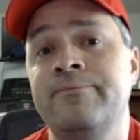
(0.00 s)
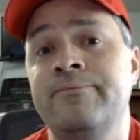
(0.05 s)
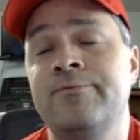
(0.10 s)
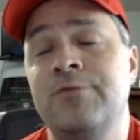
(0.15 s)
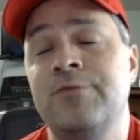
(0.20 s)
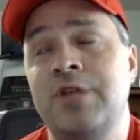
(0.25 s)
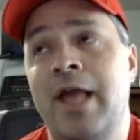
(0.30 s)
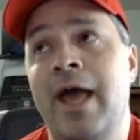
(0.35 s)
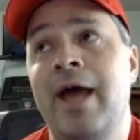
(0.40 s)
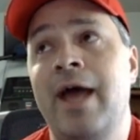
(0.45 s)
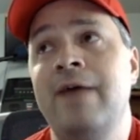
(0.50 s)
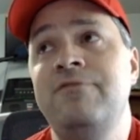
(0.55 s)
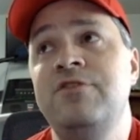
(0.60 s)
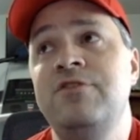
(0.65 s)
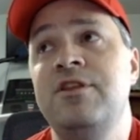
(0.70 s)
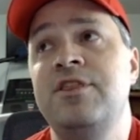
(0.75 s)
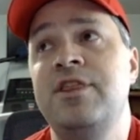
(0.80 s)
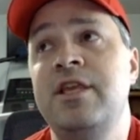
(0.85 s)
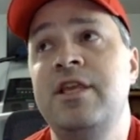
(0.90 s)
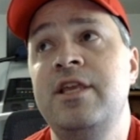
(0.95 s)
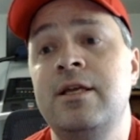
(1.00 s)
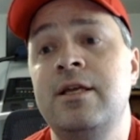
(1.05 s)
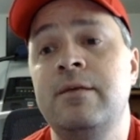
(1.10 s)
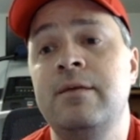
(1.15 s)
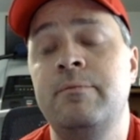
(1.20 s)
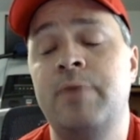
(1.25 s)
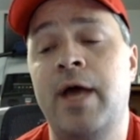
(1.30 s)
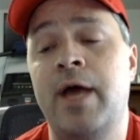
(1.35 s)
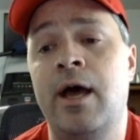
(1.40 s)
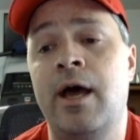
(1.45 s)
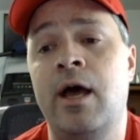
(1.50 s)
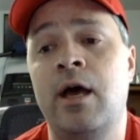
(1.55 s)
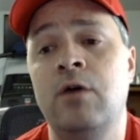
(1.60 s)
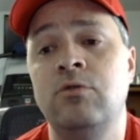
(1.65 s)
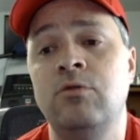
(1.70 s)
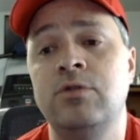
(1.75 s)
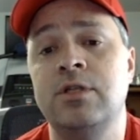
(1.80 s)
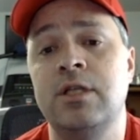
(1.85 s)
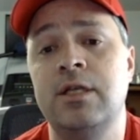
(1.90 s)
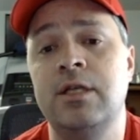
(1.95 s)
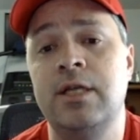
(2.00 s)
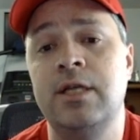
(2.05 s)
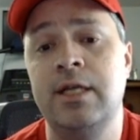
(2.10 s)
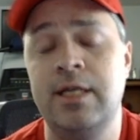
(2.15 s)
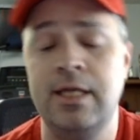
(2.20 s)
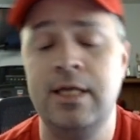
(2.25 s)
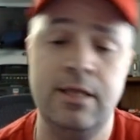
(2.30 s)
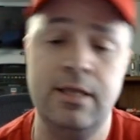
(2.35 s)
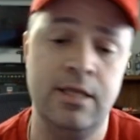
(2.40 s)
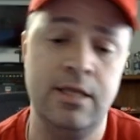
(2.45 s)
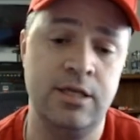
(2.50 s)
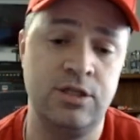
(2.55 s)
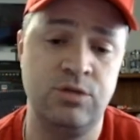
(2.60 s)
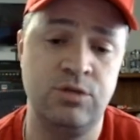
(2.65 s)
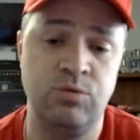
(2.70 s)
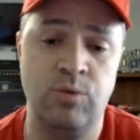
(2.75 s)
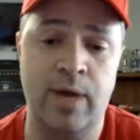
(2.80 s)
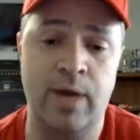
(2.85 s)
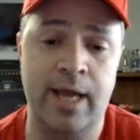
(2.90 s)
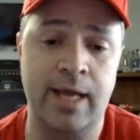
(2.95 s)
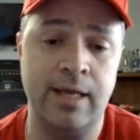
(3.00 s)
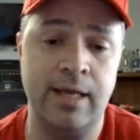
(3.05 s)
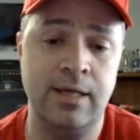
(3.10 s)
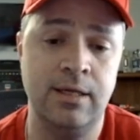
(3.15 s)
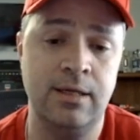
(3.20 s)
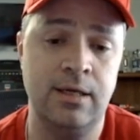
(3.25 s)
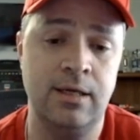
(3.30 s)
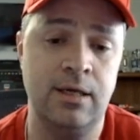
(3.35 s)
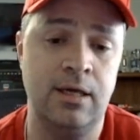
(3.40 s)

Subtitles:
you have to think about it in this way.